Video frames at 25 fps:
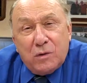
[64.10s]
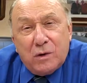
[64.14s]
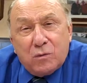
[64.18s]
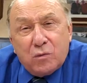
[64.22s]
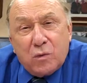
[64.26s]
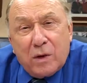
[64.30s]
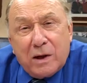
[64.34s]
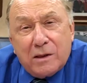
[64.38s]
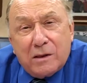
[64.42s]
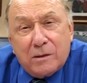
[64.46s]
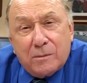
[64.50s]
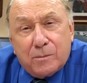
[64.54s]
would
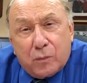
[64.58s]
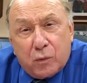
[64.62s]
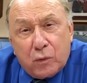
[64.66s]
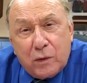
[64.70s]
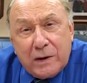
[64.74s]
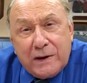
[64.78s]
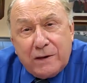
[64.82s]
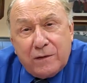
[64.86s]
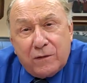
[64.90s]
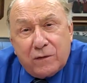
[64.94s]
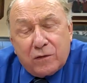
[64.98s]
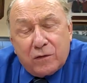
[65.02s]
rather
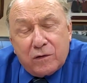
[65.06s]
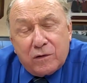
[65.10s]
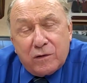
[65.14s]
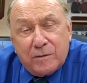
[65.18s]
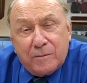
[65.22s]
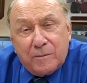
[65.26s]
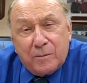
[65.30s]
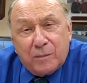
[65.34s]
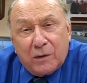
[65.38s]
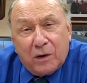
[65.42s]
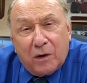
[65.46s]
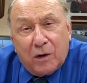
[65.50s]
preach
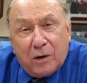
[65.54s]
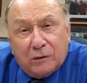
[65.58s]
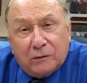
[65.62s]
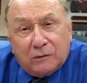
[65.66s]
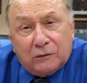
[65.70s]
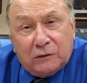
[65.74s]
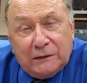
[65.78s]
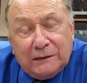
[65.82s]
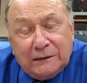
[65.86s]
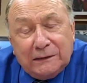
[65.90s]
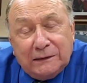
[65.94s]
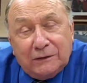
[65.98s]
or
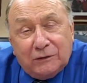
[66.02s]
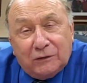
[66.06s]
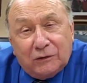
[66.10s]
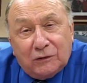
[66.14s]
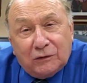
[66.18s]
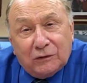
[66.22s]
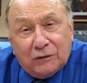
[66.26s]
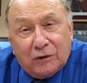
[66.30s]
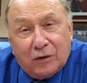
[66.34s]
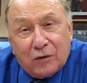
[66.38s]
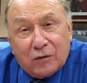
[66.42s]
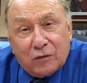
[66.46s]

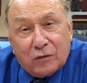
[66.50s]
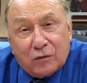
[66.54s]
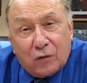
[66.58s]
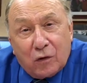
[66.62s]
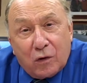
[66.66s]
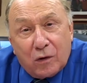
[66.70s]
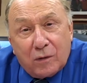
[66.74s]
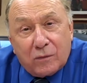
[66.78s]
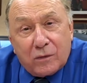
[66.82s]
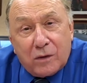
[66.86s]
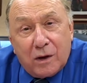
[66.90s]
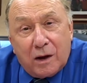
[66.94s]
teach or
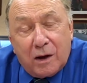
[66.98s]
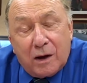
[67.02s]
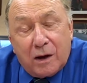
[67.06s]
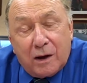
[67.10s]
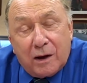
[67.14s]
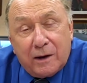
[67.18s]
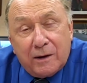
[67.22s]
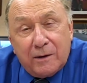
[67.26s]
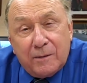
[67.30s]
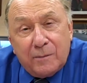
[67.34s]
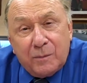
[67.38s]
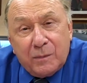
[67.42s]
serve
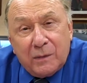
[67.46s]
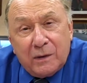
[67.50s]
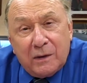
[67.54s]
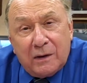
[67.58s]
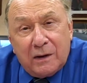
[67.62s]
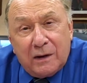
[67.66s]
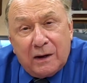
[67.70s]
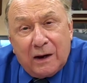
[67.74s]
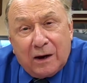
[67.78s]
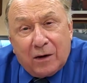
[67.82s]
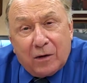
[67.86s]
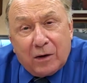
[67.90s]
God
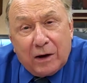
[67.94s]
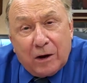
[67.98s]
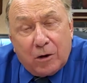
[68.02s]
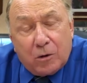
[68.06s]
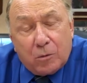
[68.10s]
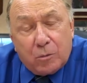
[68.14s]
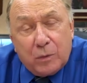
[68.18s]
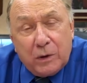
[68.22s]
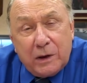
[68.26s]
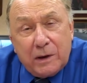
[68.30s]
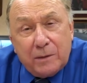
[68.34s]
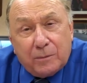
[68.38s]
or
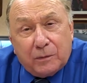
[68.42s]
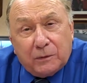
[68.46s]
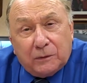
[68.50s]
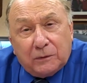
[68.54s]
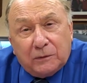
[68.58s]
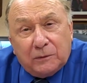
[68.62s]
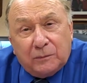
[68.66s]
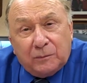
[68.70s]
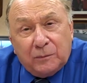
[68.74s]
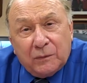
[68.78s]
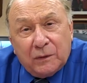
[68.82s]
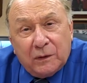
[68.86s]
help
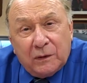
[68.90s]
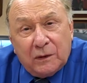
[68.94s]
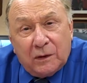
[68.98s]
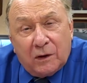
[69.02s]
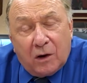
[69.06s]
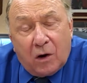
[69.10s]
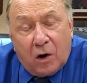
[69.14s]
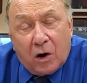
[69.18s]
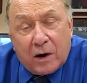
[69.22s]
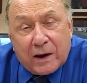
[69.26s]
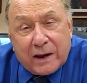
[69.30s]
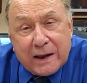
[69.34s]
people
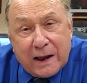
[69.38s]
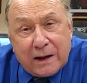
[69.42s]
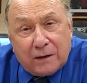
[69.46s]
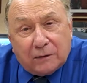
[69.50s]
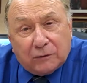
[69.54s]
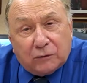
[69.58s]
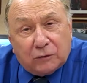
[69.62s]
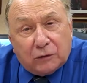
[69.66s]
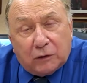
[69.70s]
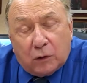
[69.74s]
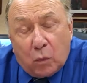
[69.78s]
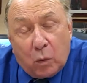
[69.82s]
or
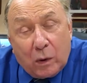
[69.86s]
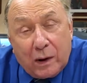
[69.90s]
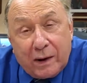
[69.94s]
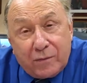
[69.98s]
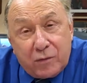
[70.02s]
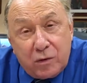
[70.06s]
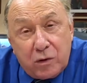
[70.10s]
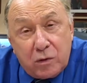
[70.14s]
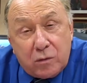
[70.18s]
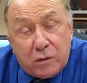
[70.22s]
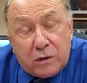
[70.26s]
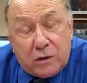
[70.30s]
counsel or
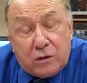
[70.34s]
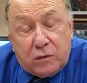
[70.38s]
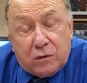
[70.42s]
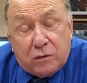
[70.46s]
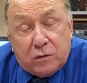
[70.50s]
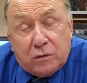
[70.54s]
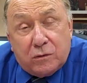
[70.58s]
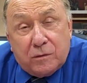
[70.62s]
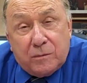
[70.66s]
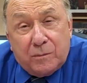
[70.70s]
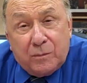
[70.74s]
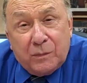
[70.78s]
whatever you would
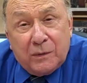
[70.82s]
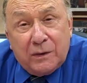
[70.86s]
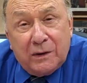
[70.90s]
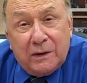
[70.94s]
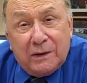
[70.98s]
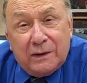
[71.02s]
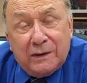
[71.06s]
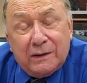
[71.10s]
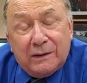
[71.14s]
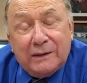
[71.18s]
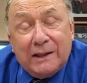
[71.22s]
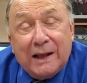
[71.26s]
do,
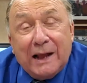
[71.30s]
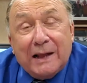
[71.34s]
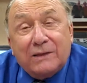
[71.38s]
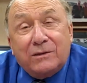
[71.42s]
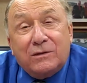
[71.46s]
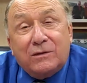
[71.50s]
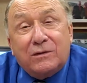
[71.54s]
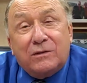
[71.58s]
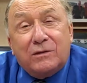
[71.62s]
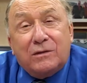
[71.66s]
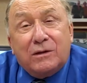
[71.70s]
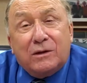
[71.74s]

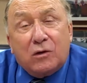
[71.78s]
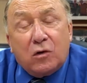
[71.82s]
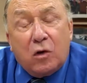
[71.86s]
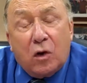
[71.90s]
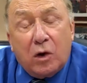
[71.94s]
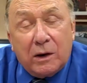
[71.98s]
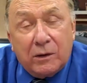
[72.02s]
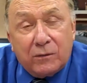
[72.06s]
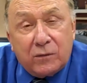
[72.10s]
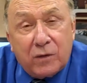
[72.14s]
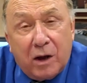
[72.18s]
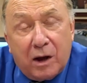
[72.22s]
that's the
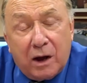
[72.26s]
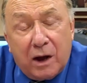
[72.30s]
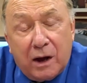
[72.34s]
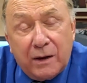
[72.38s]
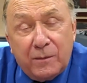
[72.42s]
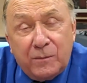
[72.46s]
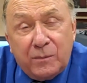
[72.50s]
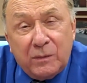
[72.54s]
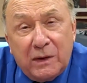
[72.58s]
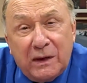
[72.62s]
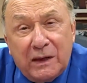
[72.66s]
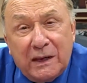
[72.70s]
call of
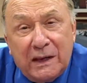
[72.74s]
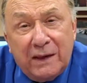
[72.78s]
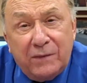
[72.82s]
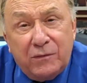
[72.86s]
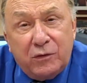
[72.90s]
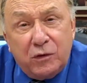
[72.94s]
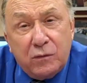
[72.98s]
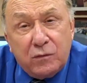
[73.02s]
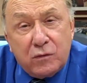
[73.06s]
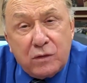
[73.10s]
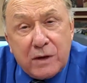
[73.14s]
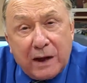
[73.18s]
God.
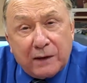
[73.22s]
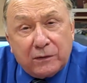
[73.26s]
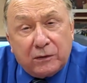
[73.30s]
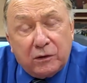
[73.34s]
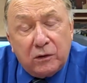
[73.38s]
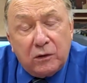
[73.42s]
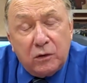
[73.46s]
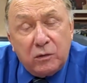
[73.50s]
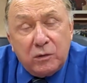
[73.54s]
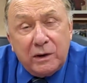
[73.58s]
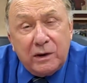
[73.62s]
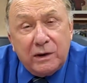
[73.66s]
If you've got to
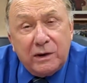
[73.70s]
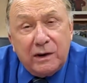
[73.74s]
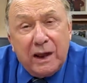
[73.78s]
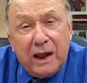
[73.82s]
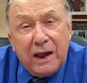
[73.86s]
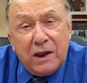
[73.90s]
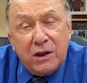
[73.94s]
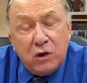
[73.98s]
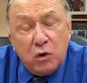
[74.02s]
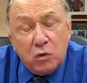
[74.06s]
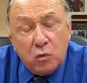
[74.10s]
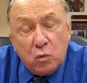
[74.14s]
do it
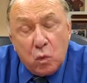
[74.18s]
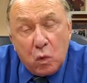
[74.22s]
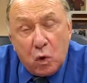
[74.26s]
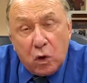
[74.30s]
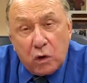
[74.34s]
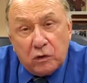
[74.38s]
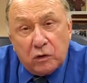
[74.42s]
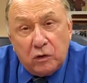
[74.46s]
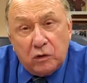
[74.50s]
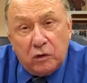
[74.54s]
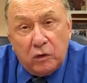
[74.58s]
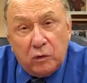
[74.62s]
and you
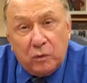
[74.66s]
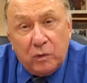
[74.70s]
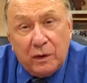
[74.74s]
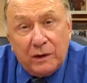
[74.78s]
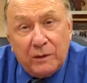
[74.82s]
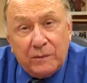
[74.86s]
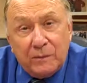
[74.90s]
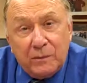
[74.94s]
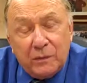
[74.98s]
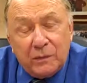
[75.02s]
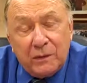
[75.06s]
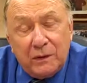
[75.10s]
want to do it,
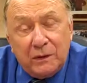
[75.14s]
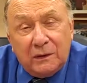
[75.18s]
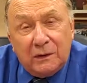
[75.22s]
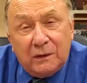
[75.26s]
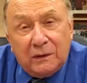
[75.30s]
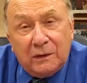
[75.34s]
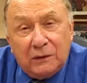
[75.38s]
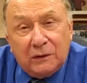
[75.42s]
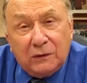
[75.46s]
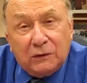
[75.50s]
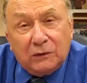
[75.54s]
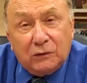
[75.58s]

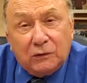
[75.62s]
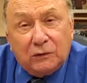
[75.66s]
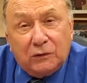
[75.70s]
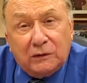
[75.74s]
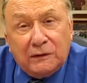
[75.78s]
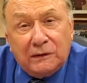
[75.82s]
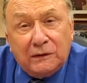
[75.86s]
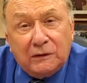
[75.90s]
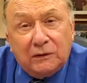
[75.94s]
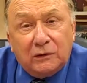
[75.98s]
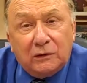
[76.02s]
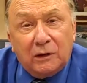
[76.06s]
those
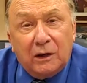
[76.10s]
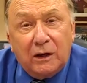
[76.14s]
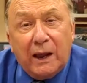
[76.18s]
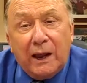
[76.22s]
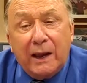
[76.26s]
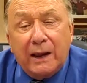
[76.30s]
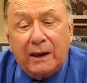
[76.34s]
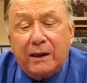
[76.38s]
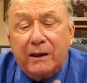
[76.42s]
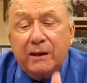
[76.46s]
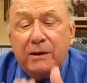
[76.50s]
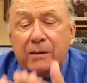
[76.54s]
things are
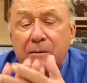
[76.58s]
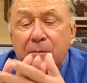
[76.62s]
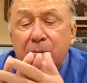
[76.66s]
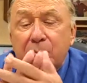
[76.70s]
like